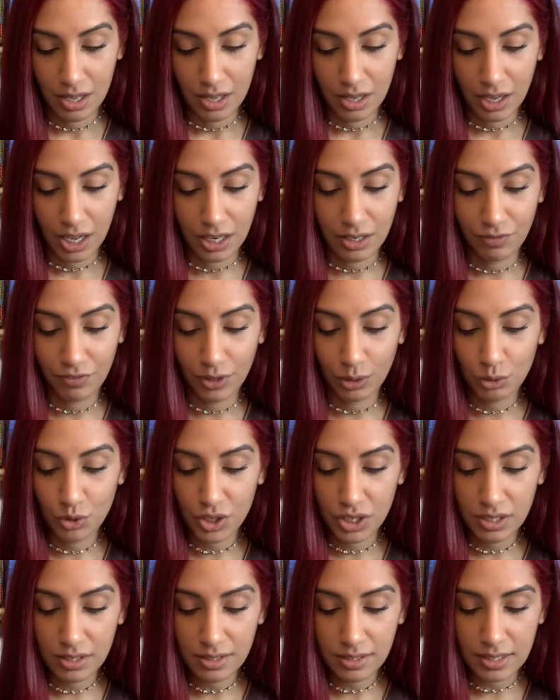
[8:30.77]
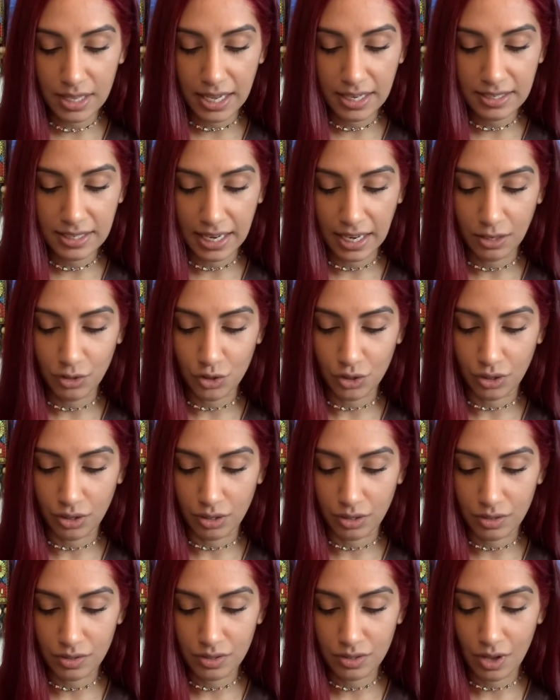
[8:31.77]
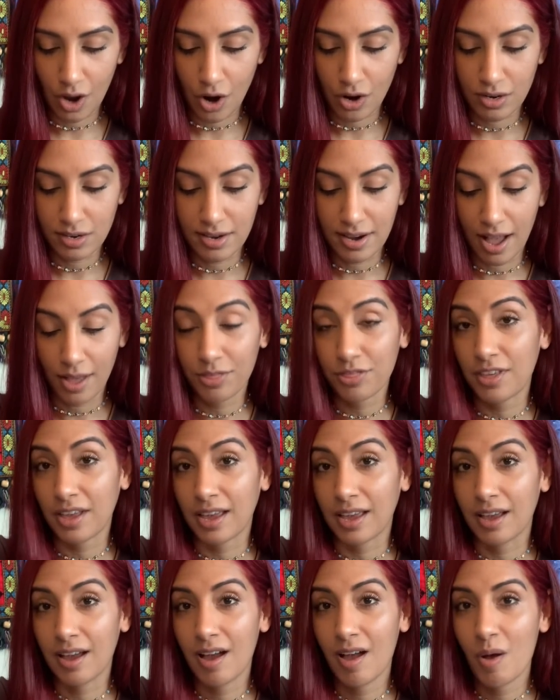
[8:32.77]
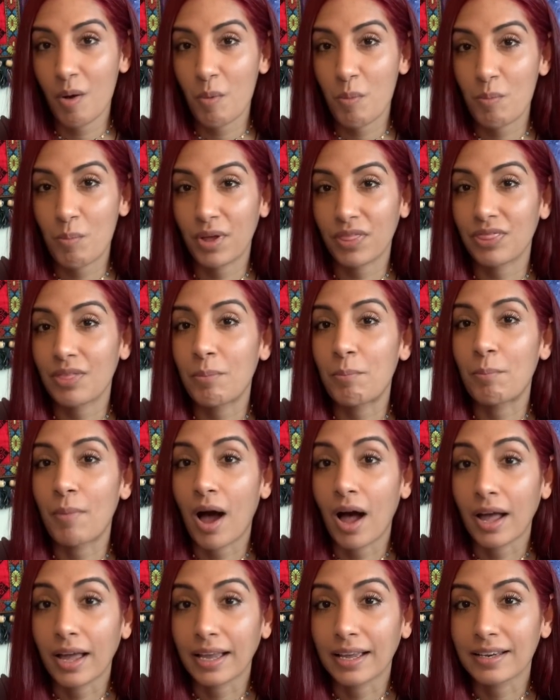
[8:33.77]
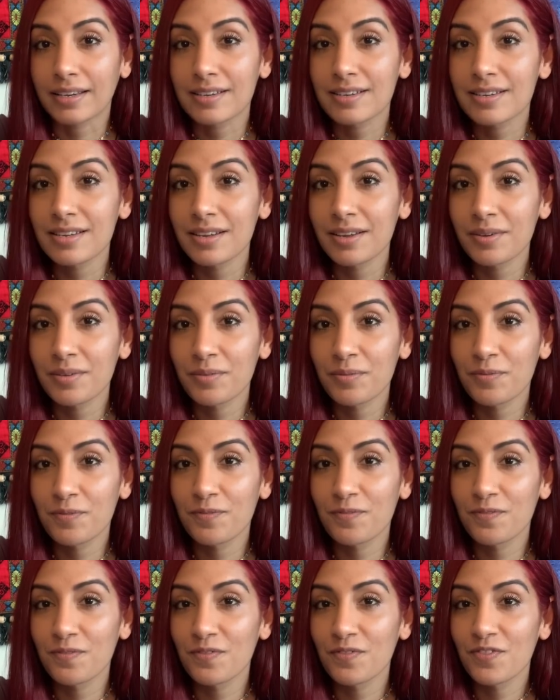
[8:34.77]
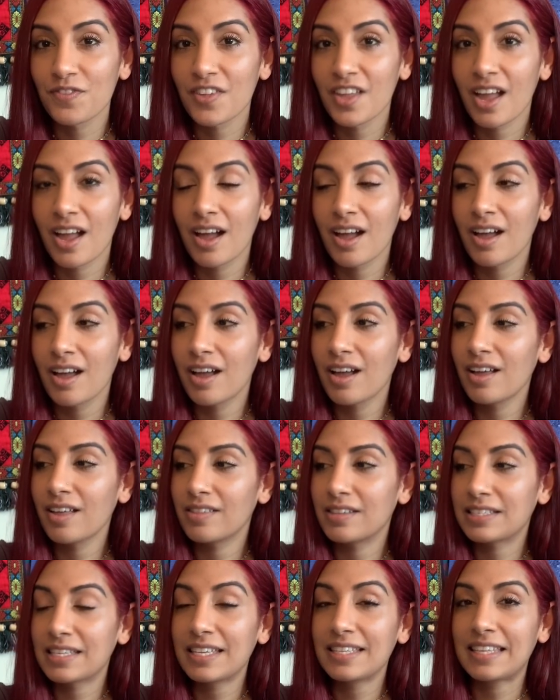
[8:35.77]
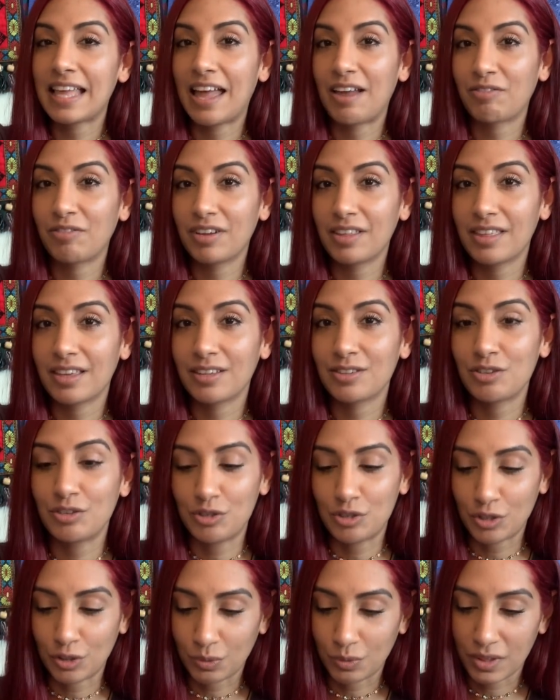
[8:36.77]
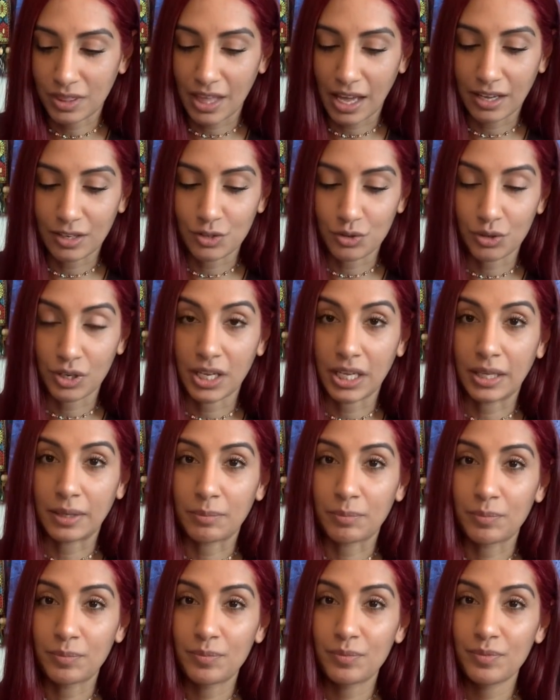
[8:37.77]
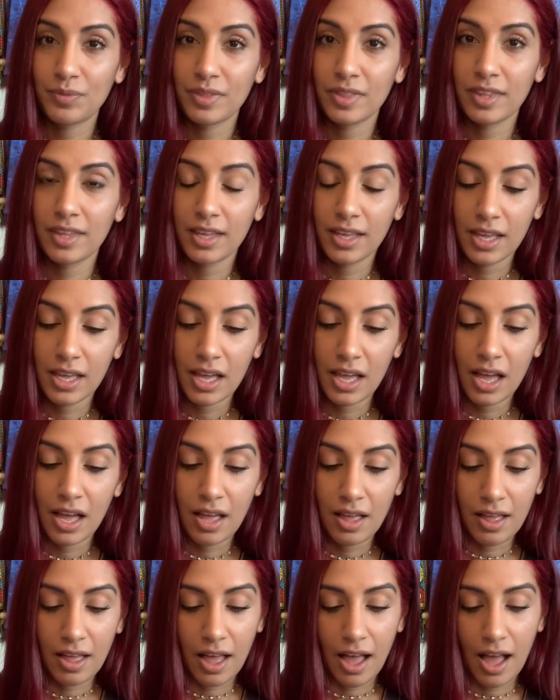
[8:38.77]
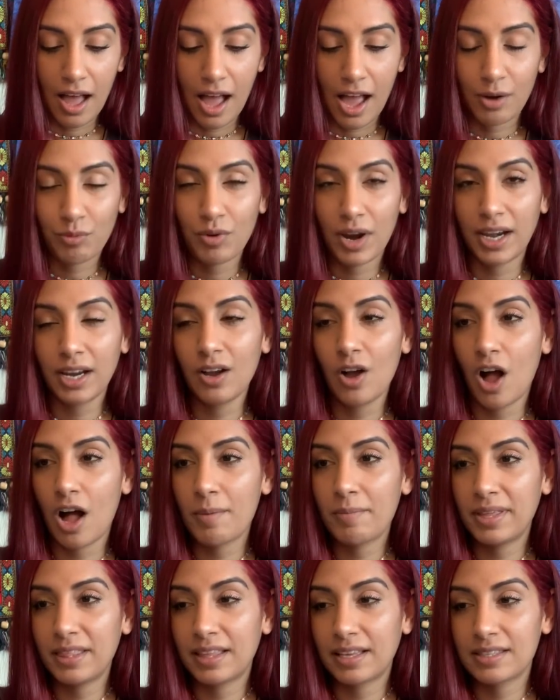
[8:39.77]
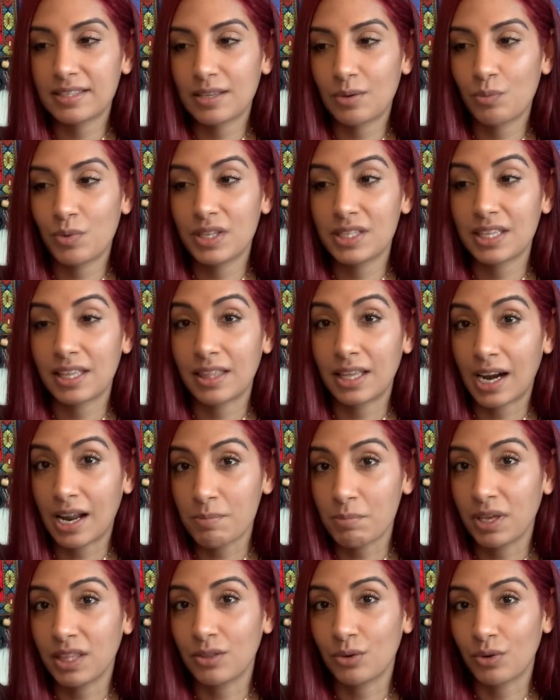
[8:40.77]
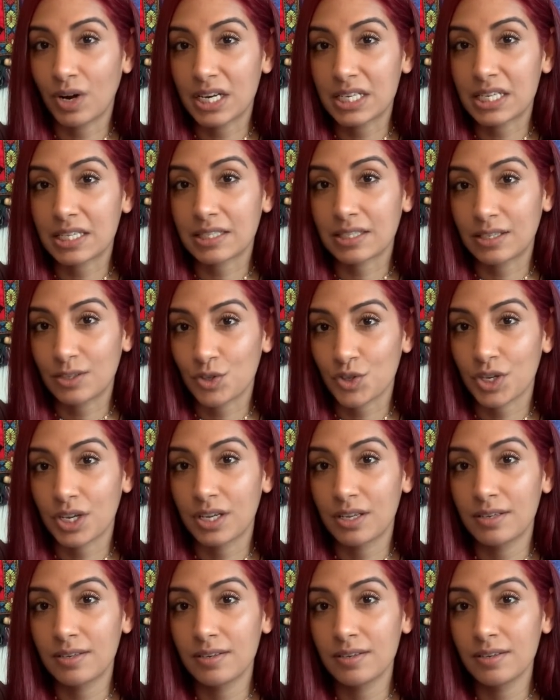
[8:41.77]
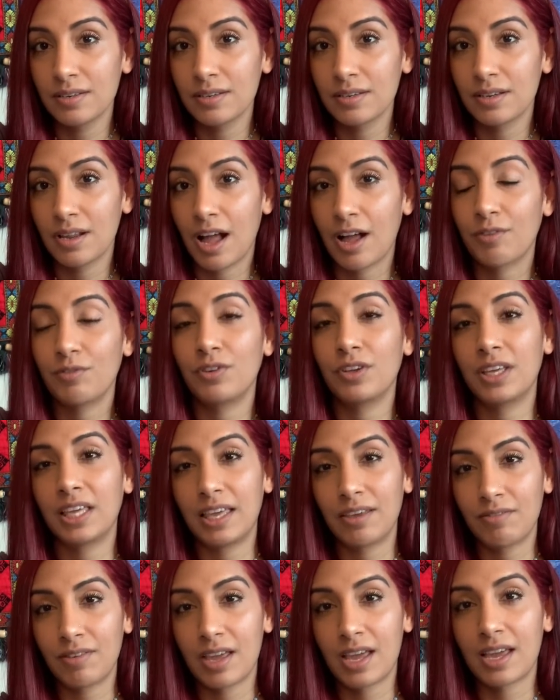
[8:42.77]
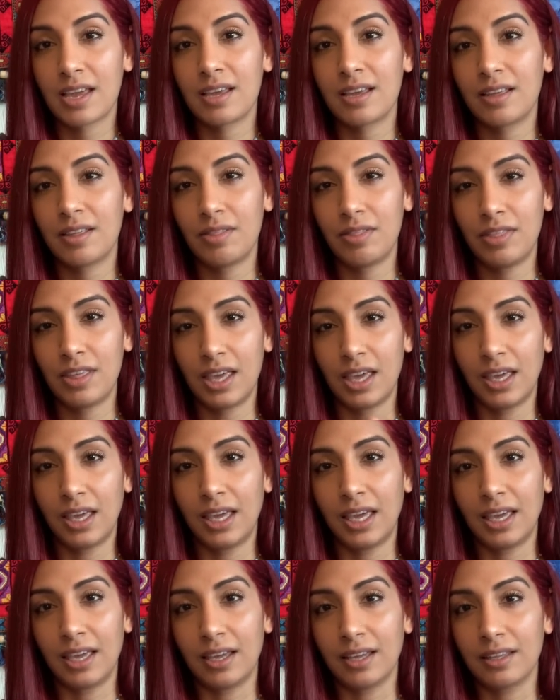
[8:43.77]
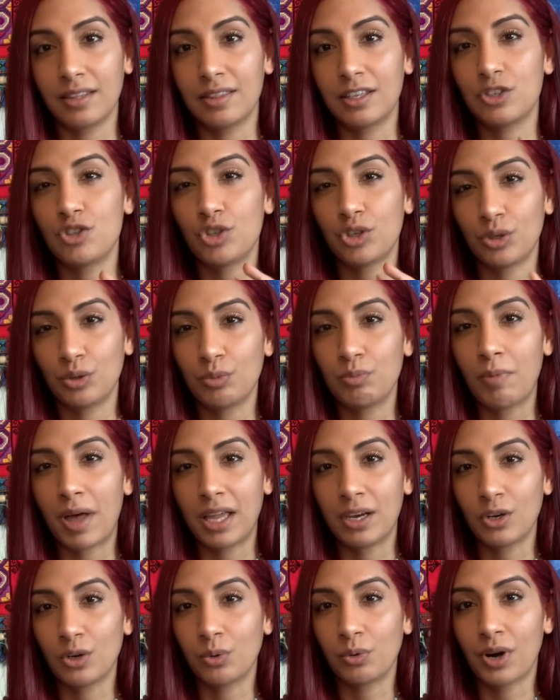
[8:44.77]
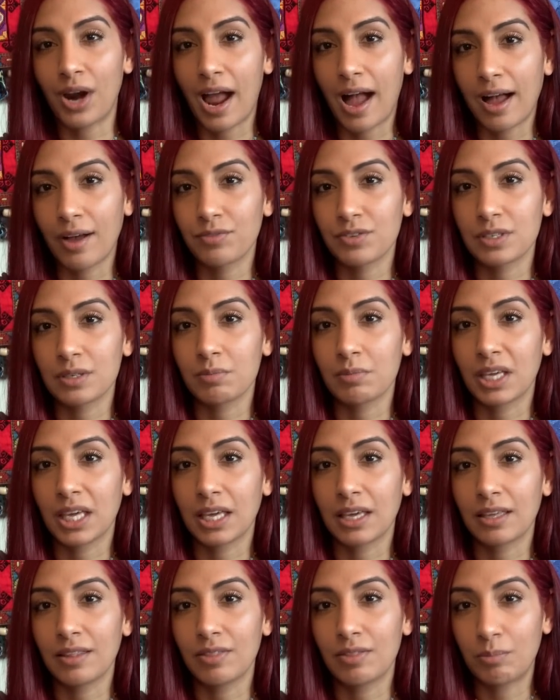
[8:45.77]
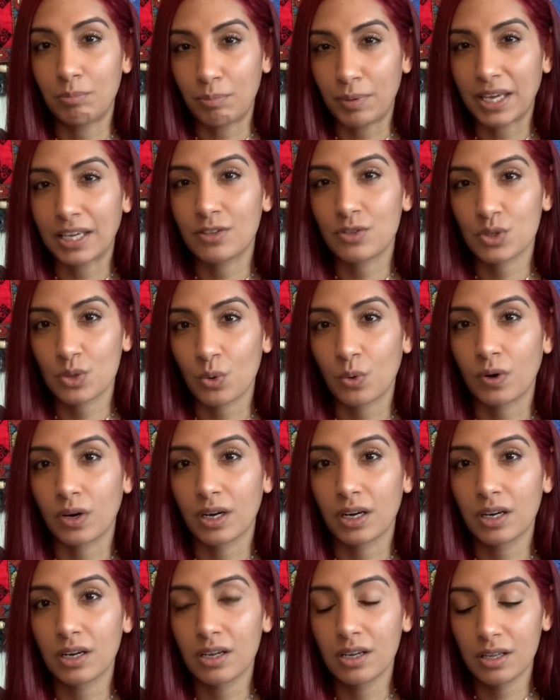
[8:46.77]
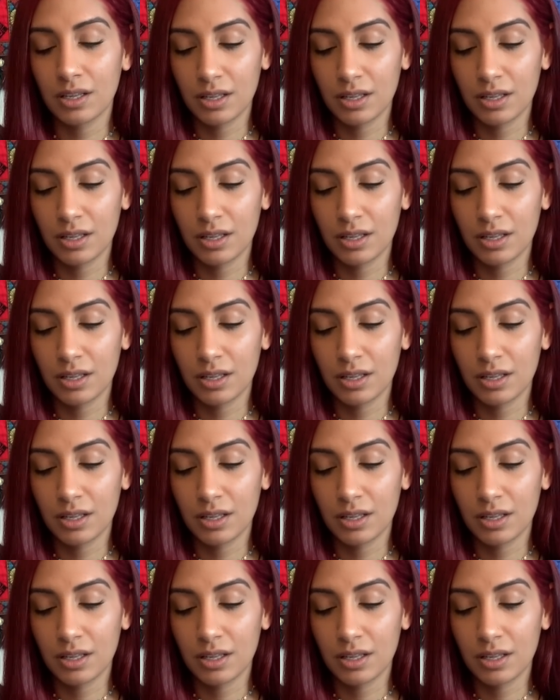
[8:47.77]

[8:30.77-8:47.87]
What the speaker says: Confusions and dangers are nothing but the mind. This has everything to do with that dream. I read a comment that someone said that I made the right decision of giving the 2 men who were after me the big sword.